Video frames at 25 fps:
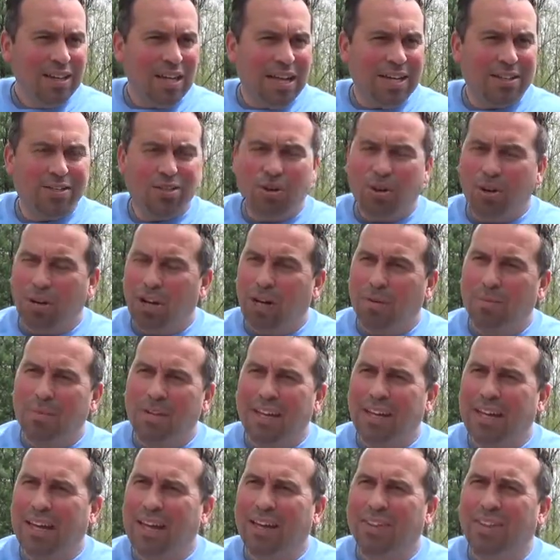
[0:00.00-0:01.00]
it start
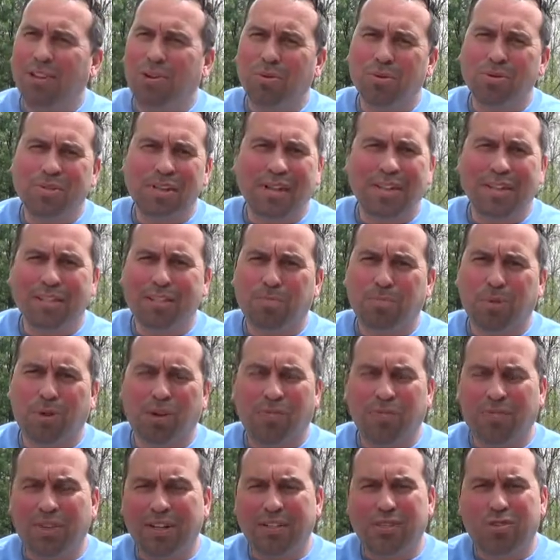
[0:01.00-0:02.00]
coming together. It was like this
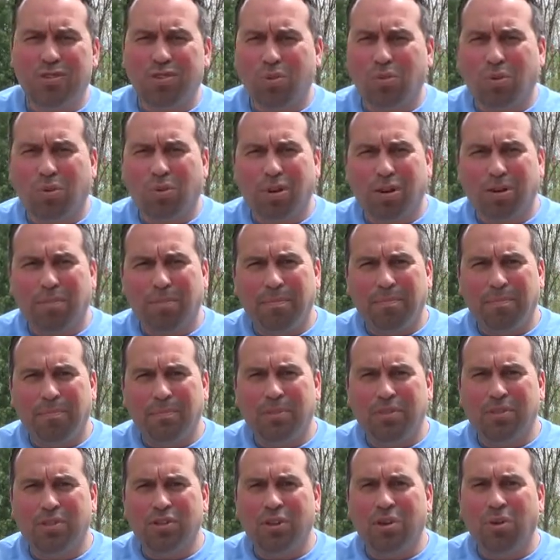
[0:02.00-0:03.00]
perfect
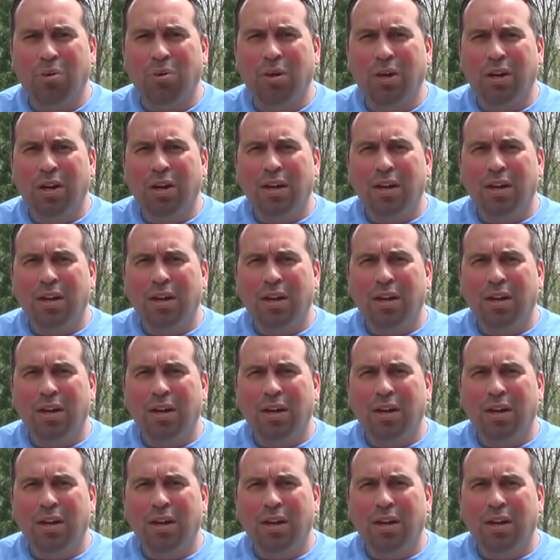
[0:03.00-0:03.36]
storm. So